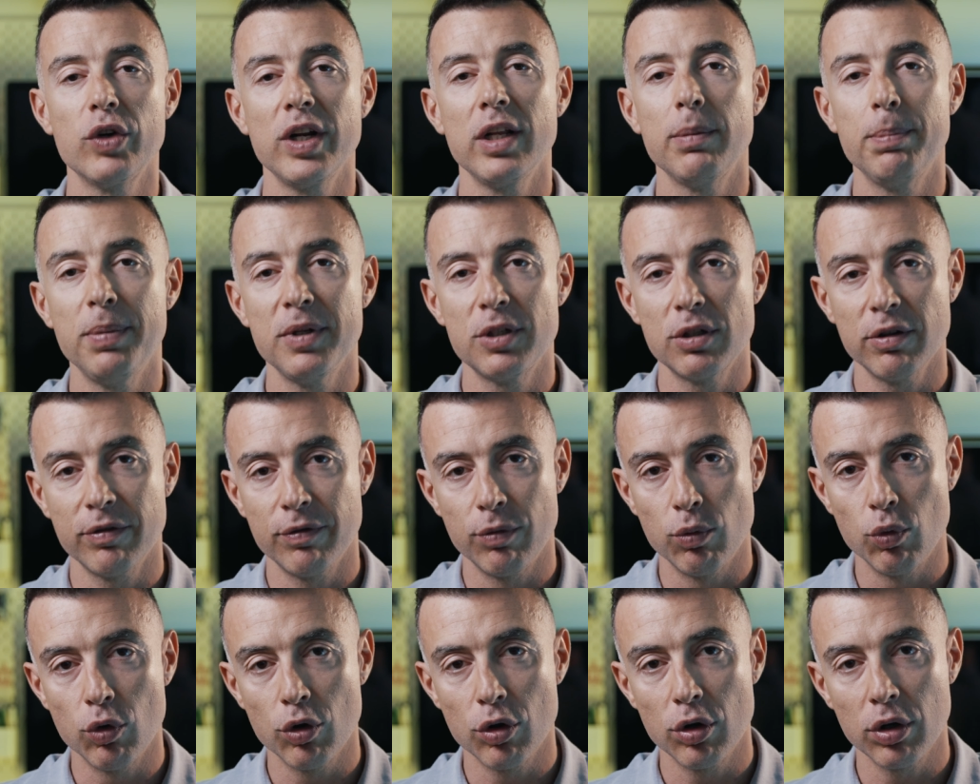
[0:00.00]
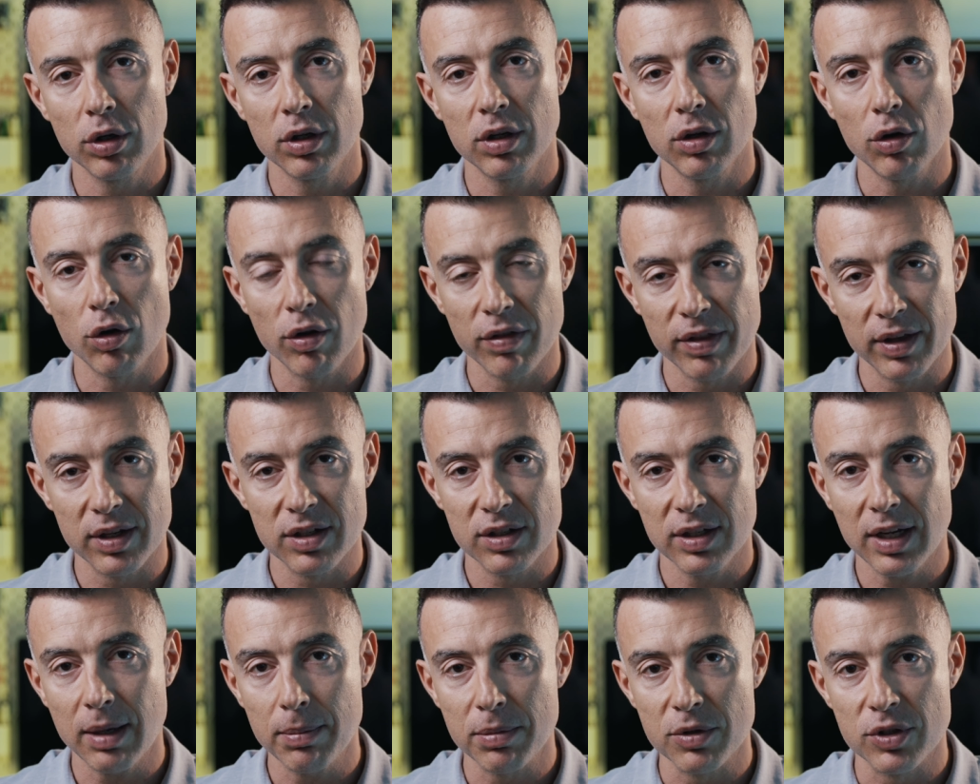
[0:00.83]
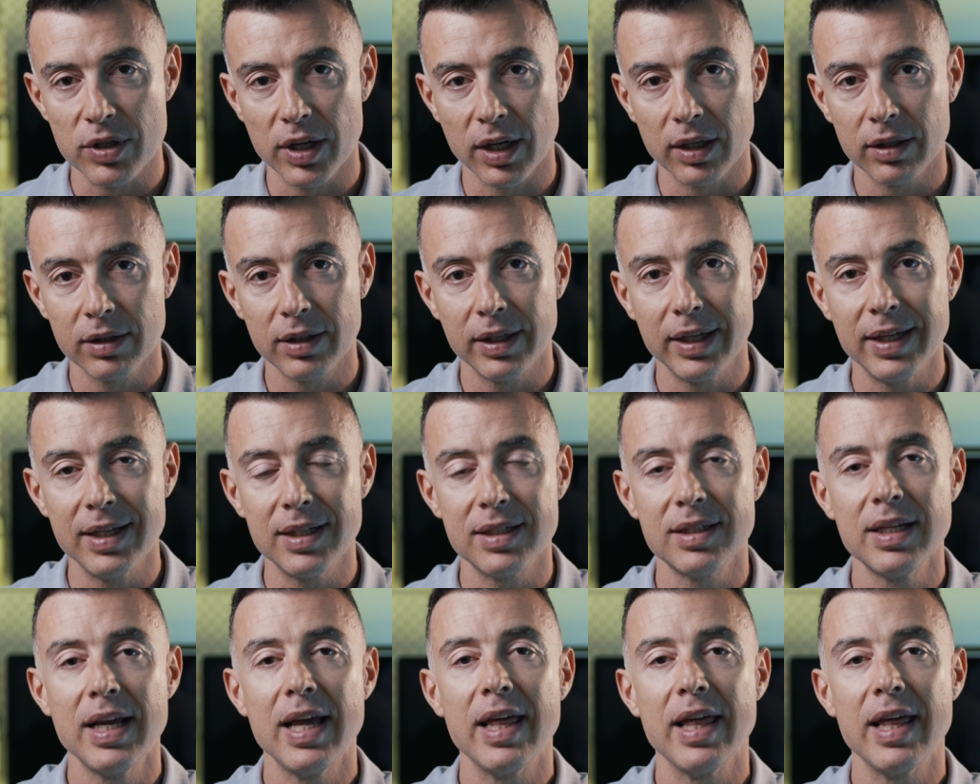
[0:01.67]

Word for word: great piece of work on the subject is